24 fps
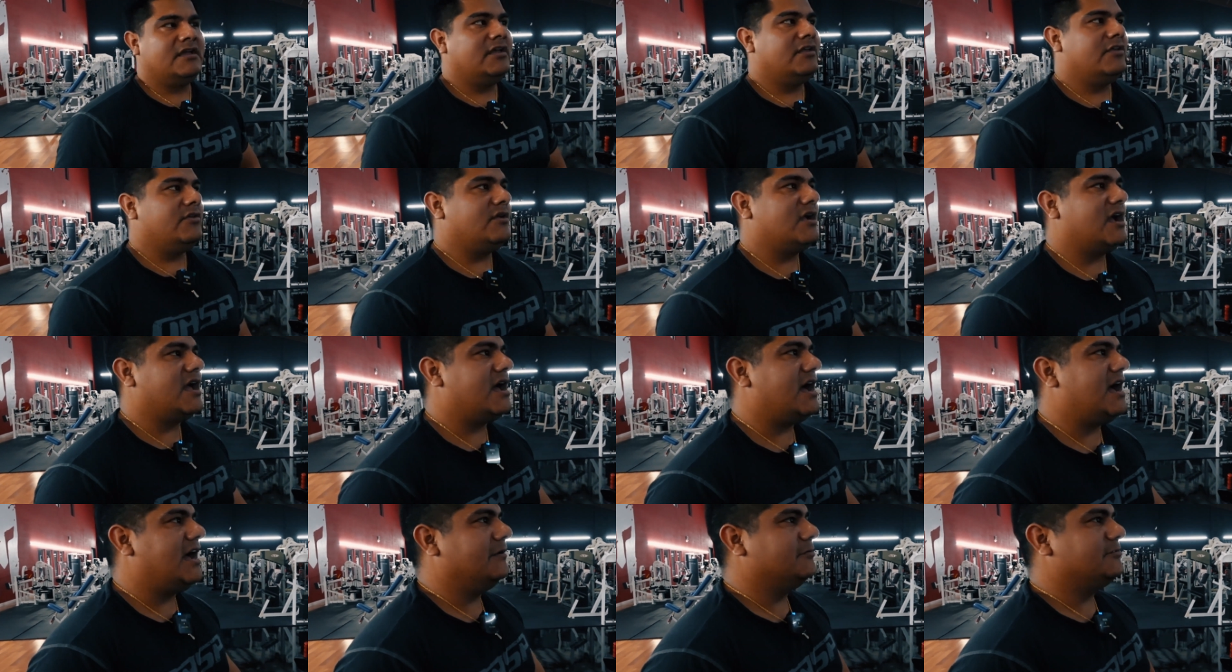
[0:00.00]
you
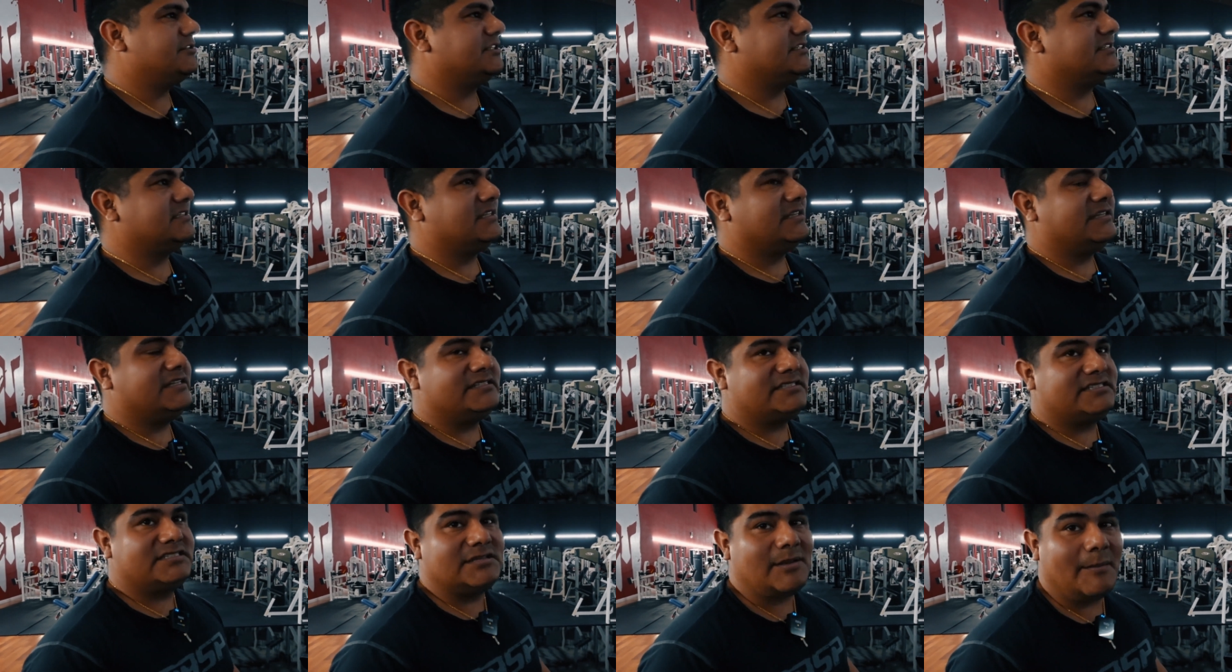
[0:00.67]
got options. And
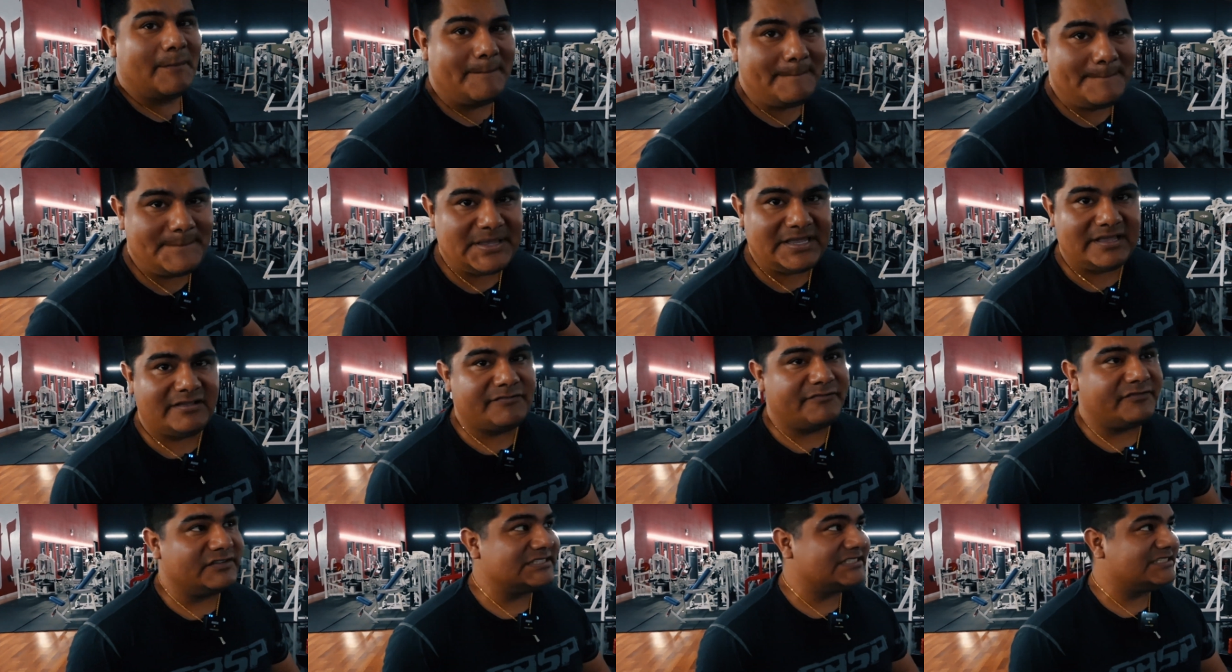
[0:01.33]
this is a big
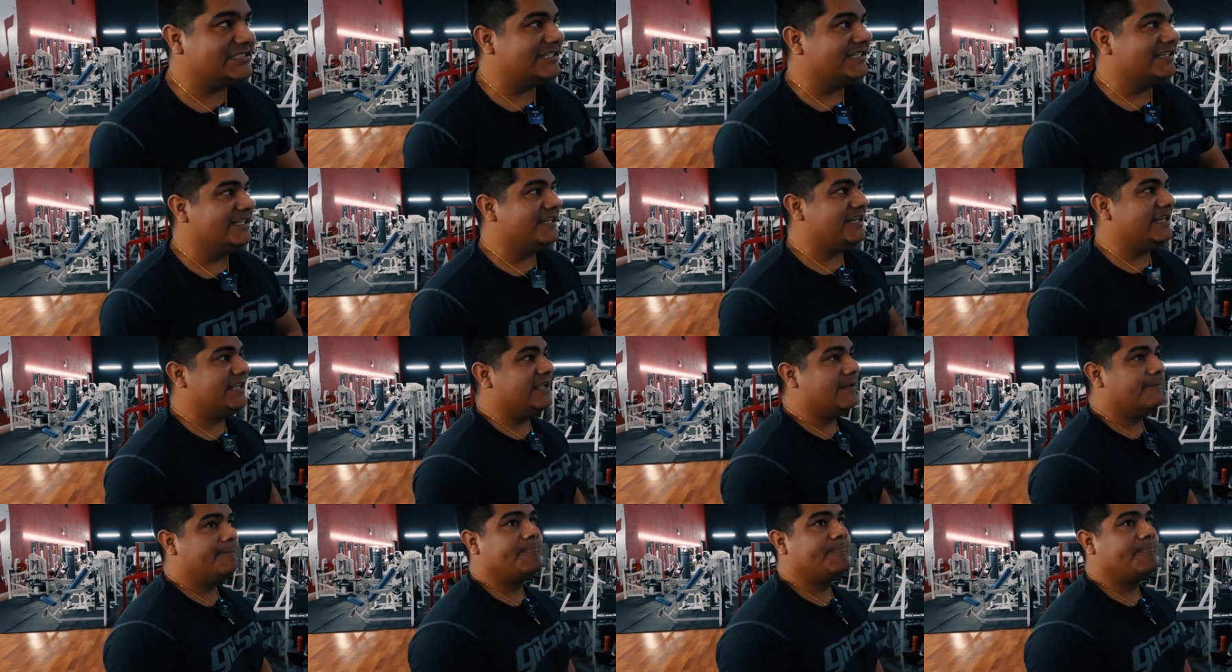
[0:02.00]
facility,